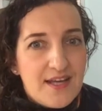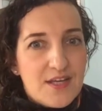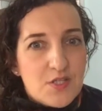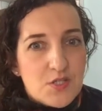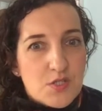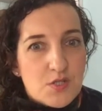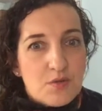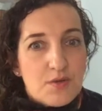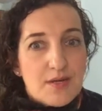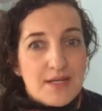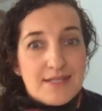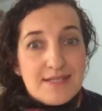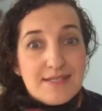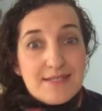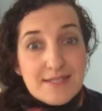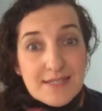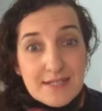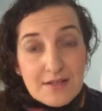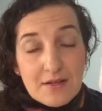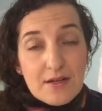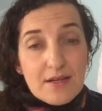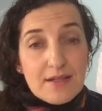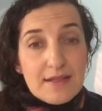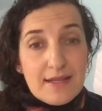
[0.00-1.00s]
So
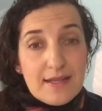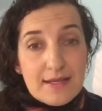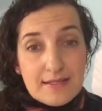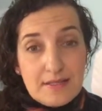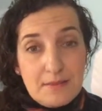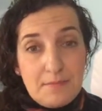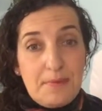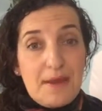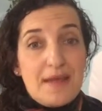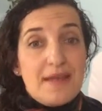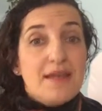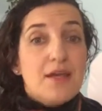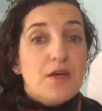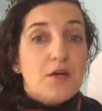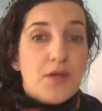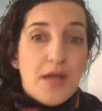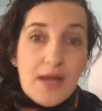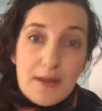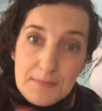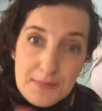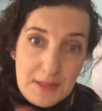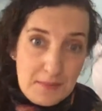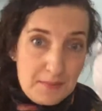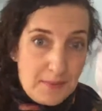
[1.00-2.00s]
consider, like, depending on
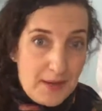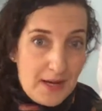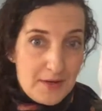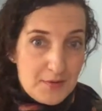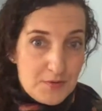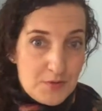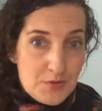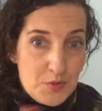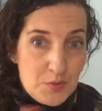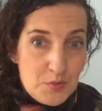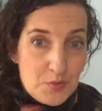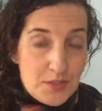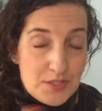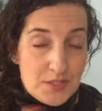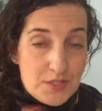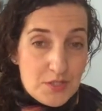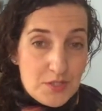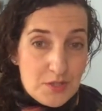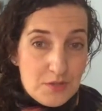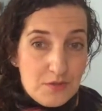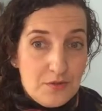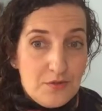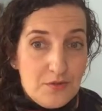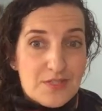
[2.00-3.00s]
how many pounds you want
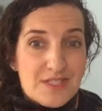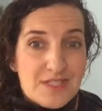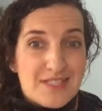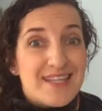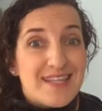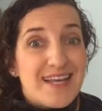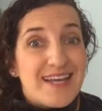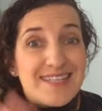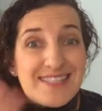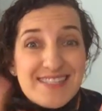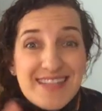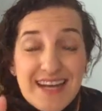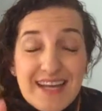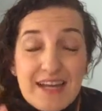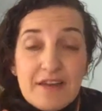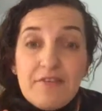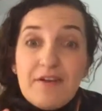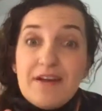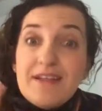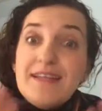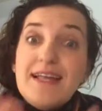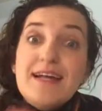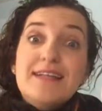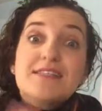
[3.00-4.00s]
to lose, that's
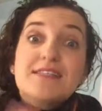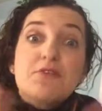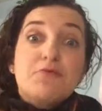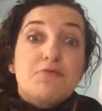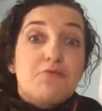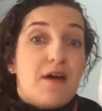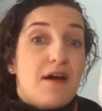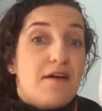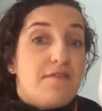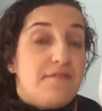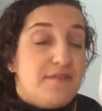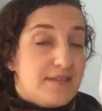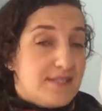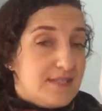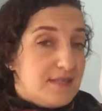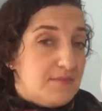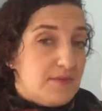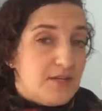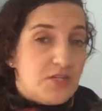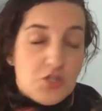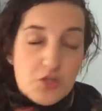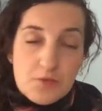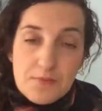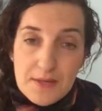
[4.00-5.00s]
and that's a rough
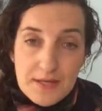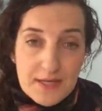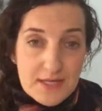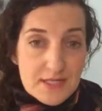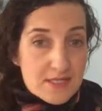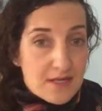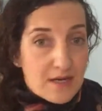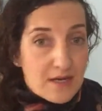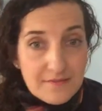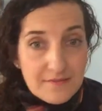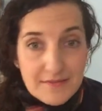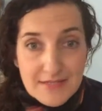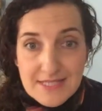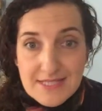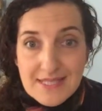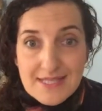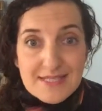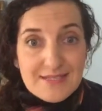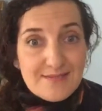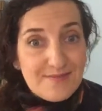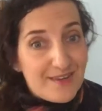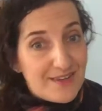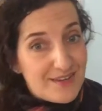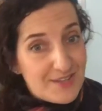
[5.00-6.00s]
estimation, because obviously
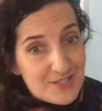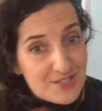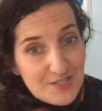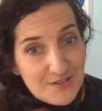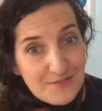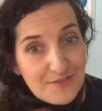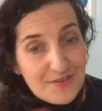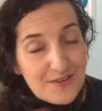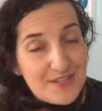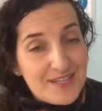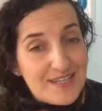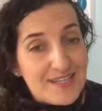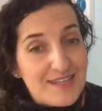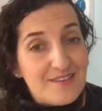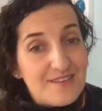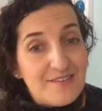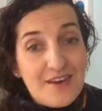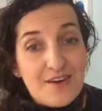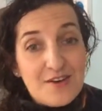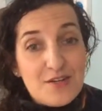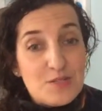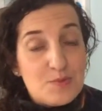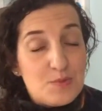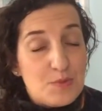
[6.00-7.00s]
it's very different and it
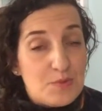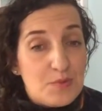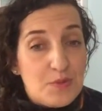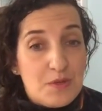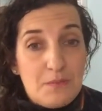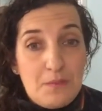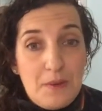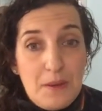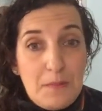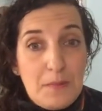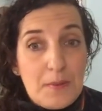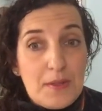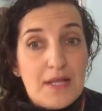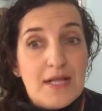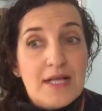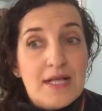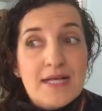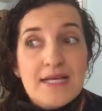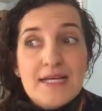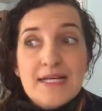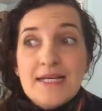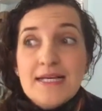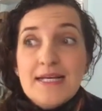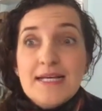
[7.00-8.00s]
varies between people.
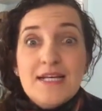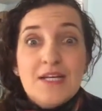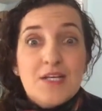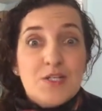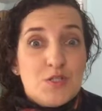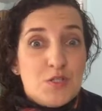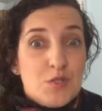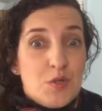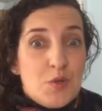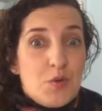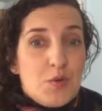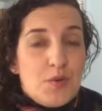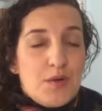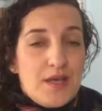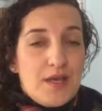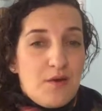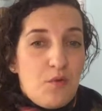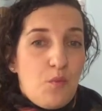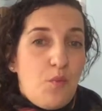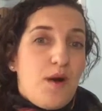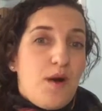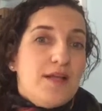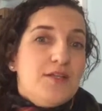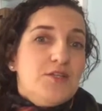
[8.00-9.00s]
So
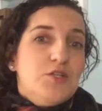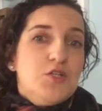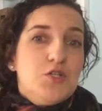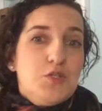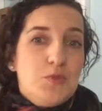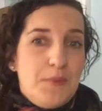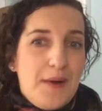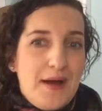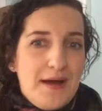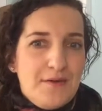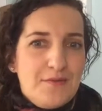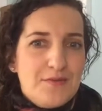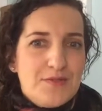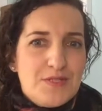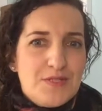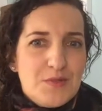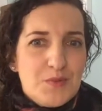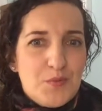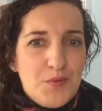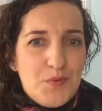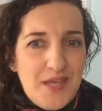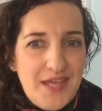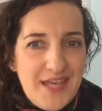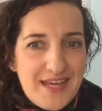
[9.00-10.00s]
1 to 2 pounds
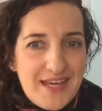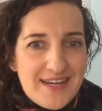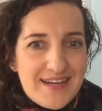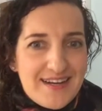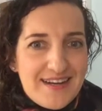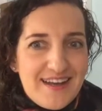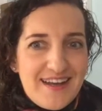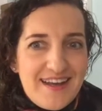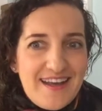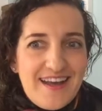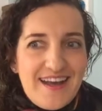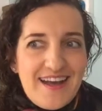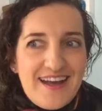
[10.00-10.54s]
a week.